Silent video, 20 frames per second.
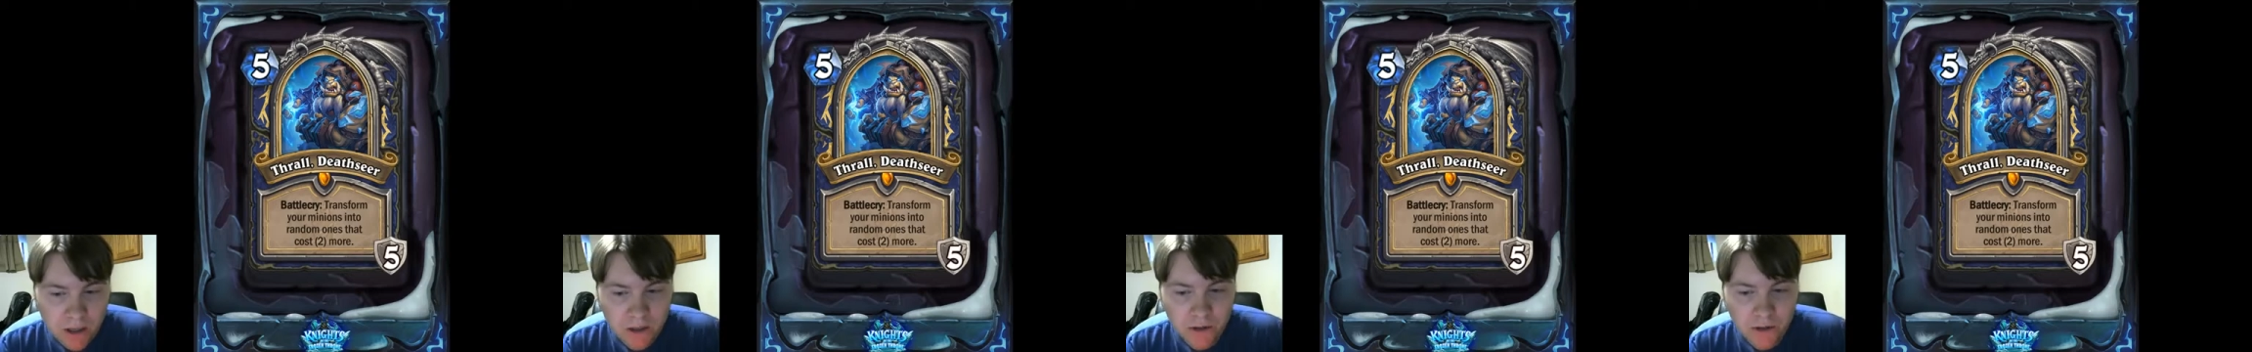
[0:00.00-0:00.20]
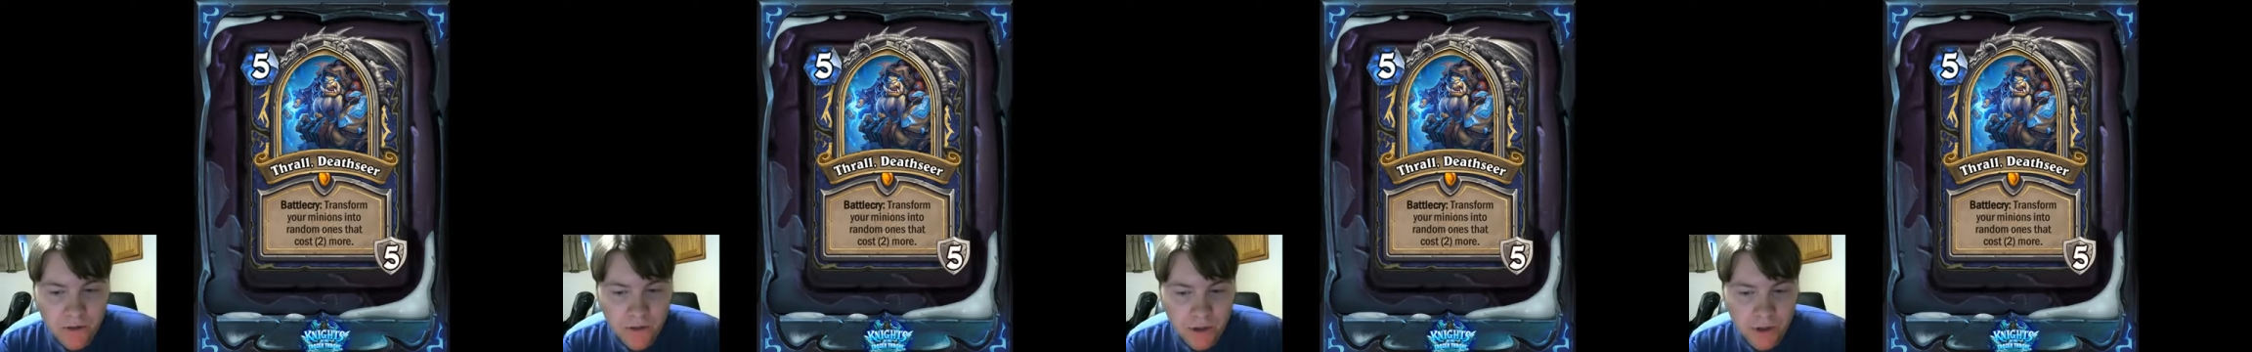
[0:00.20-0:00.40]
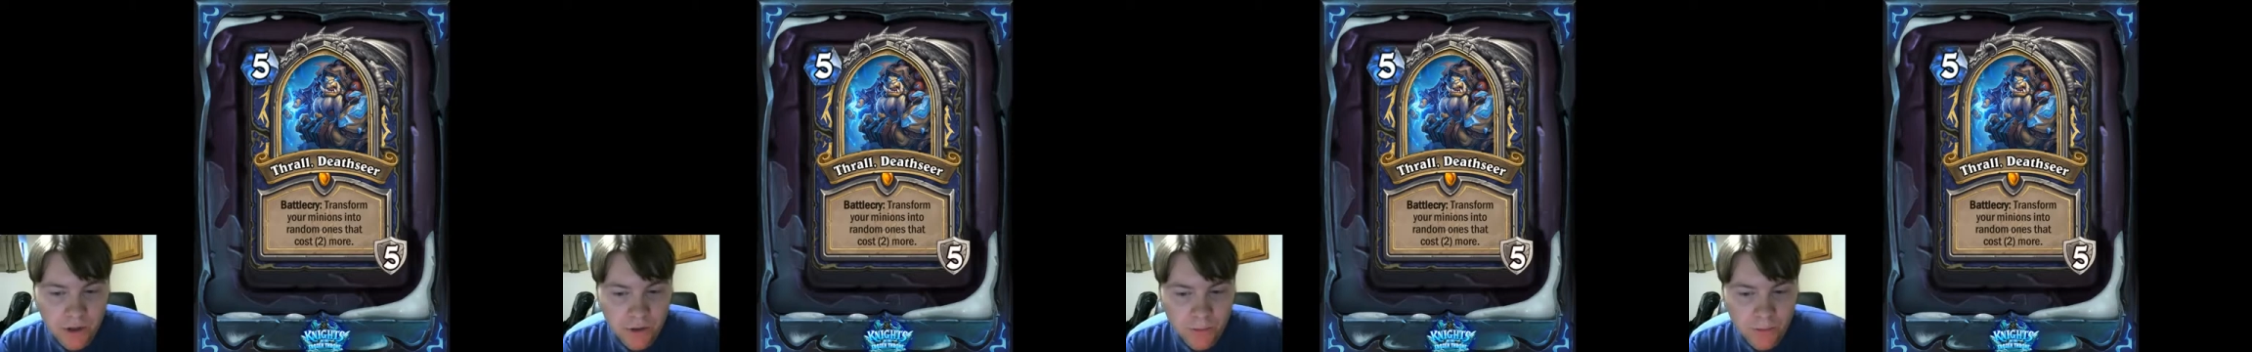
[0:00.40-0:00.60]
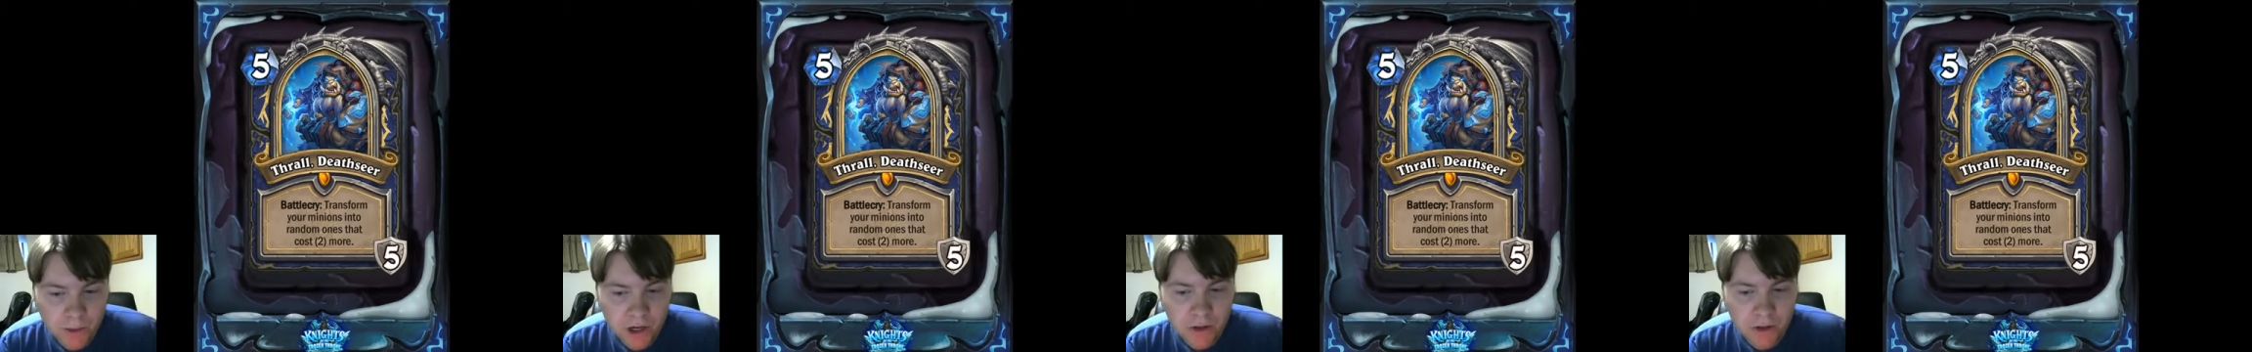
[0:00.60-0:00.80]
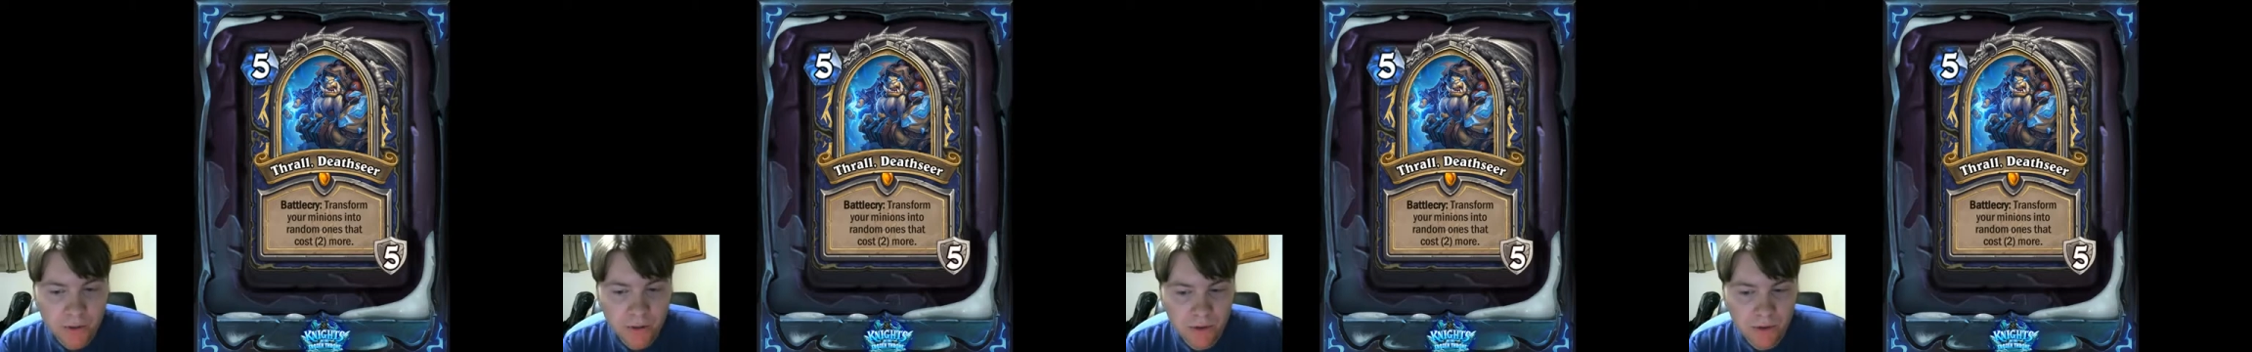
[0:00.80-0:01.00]
Your hero
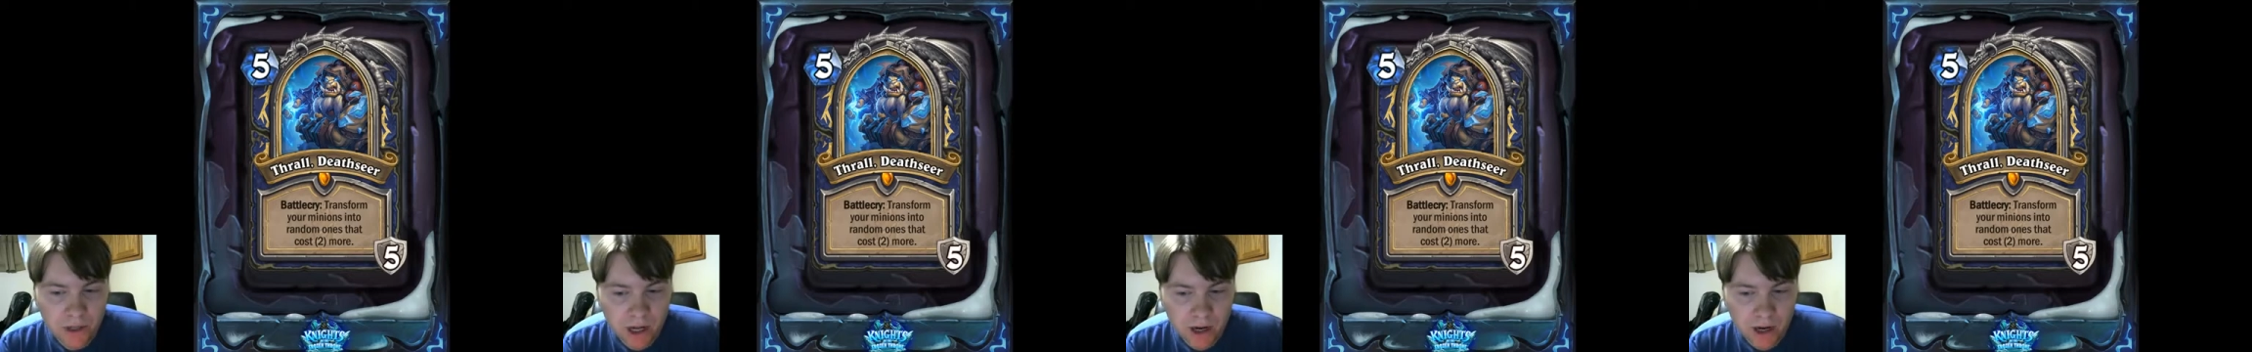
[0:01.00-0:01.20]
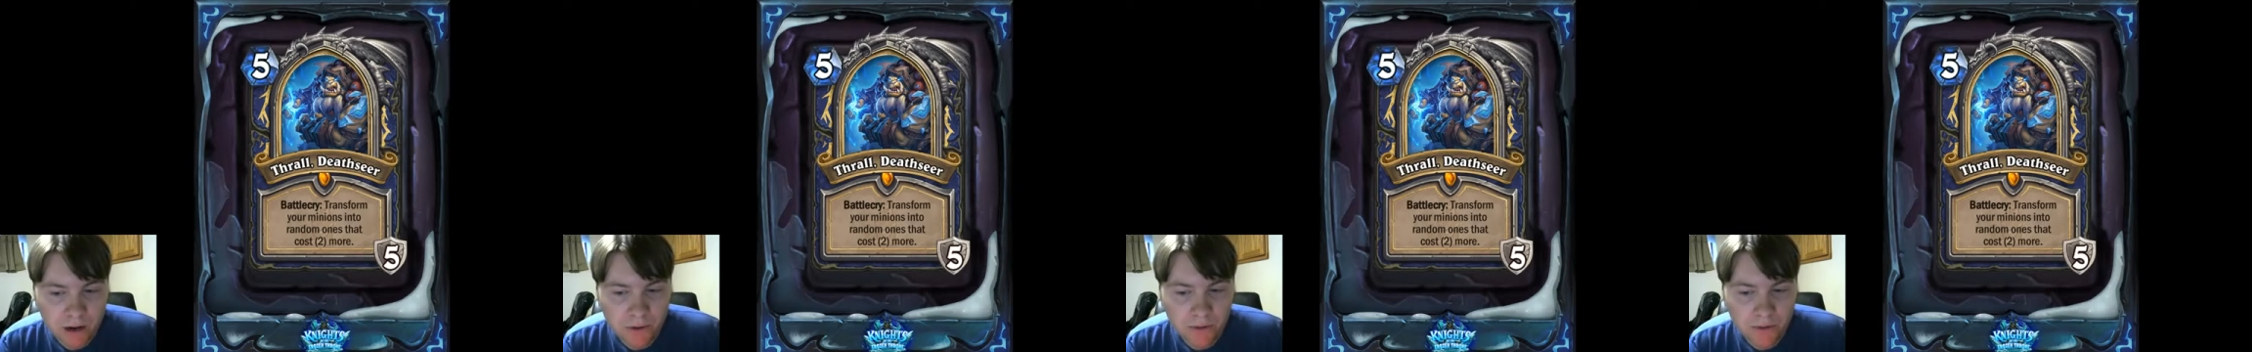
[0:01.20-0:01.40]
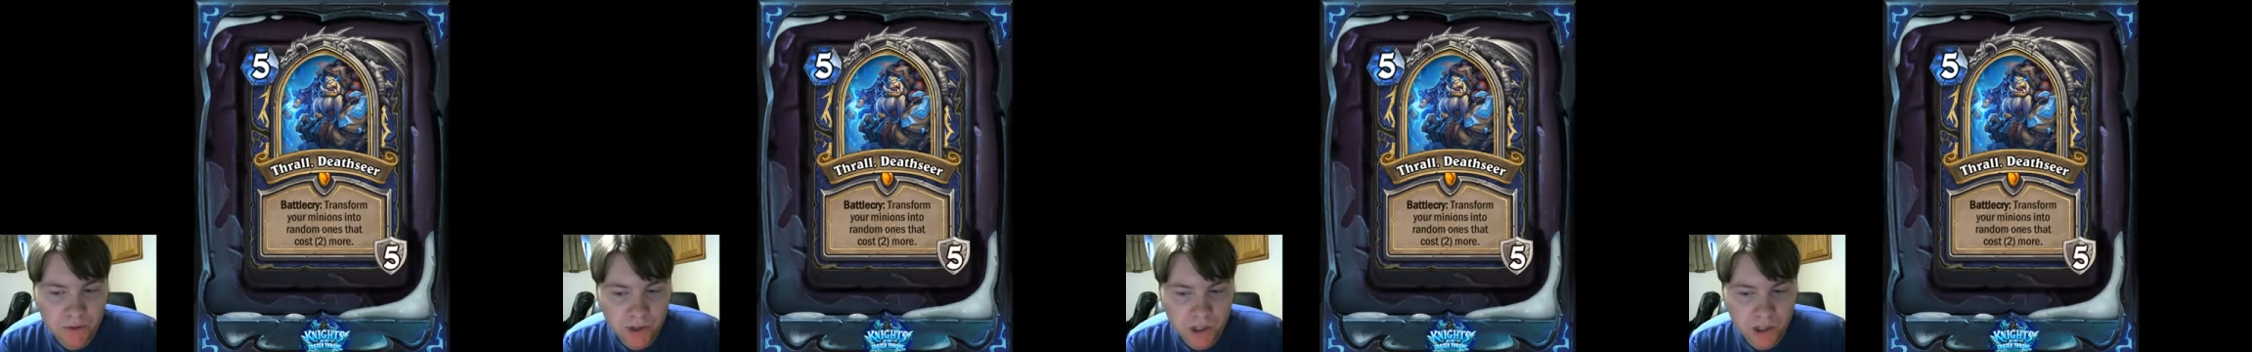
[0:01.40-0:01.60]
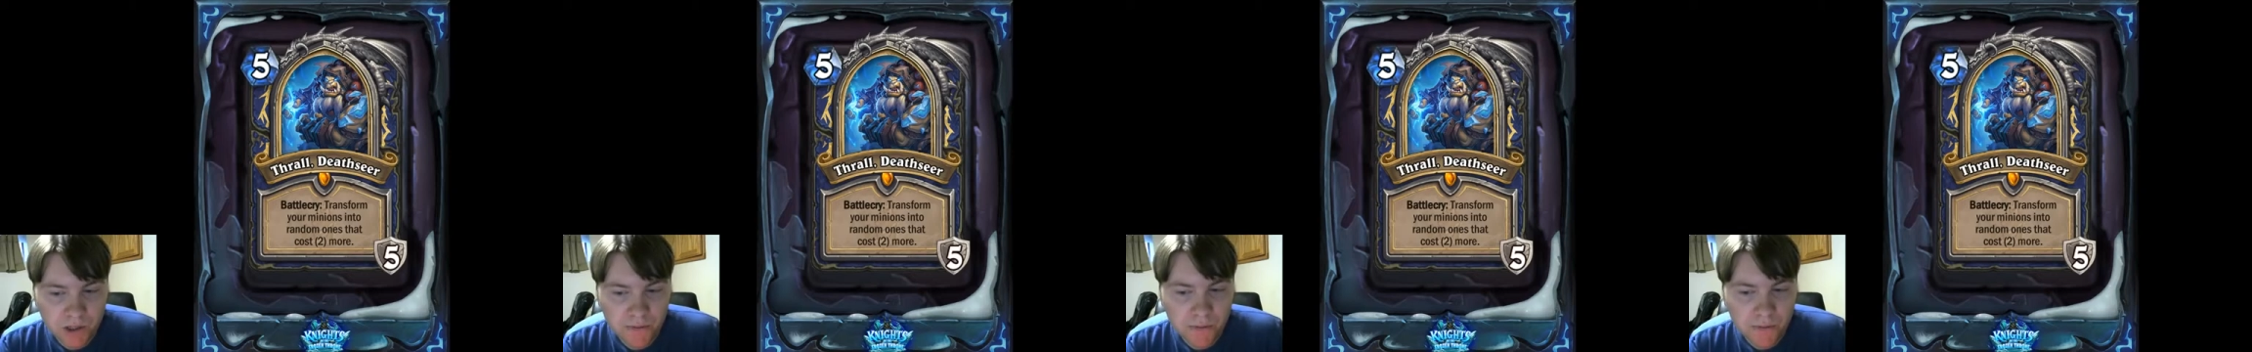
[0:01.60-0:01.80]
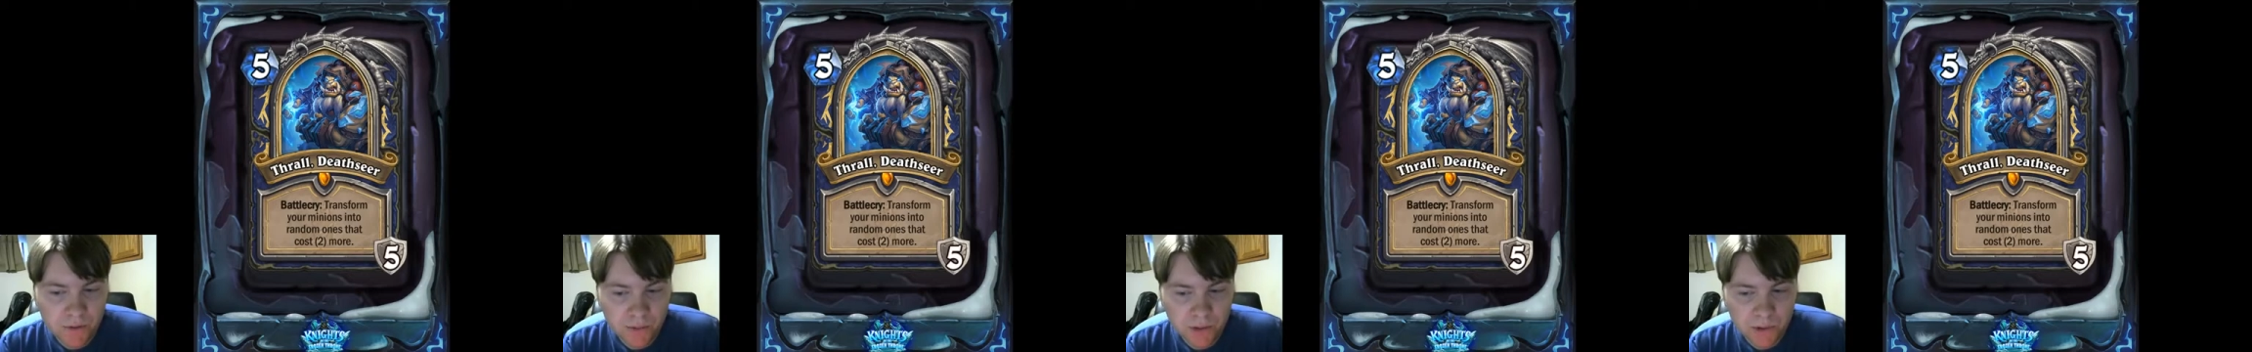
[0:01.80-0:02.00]
power now
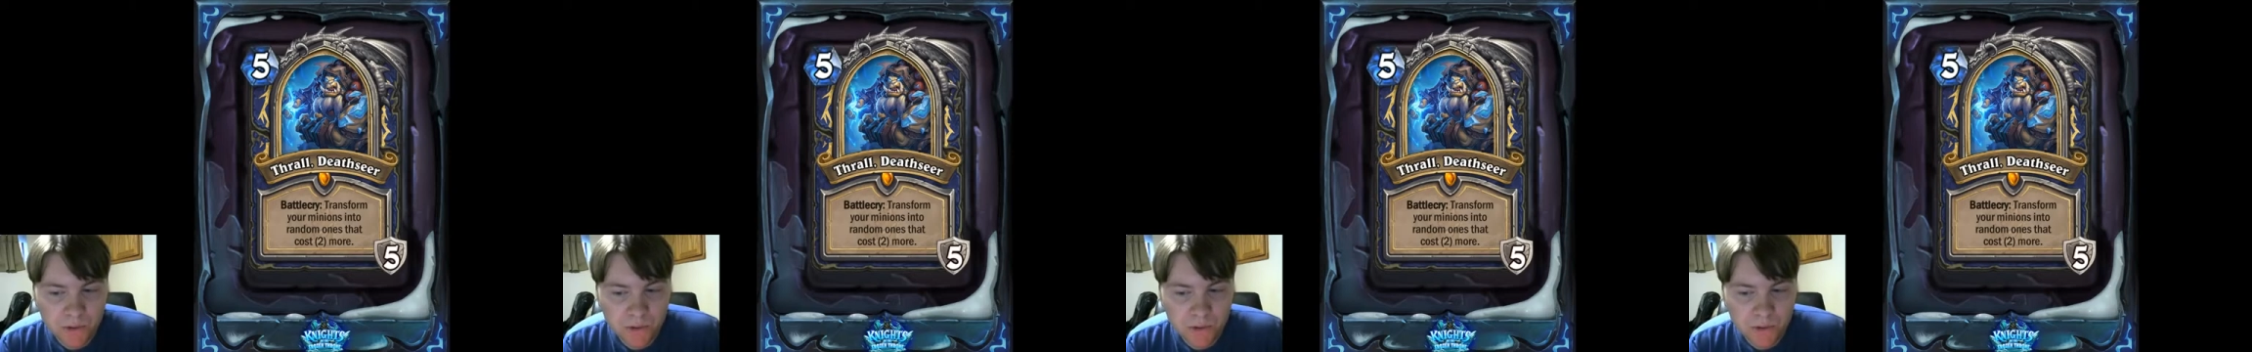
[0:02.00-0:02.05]
transforms